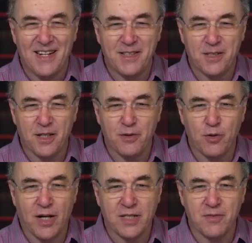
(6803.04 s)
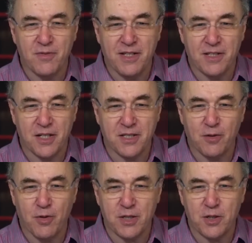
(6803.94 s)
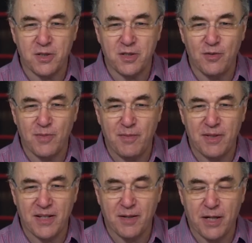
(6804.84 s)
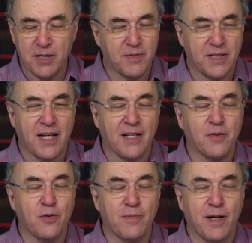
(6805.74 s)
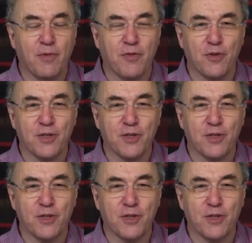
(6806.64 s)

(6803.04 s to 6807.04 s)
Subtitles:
And you some very interesting questions, and you made me think about some things I hadn't thought about before.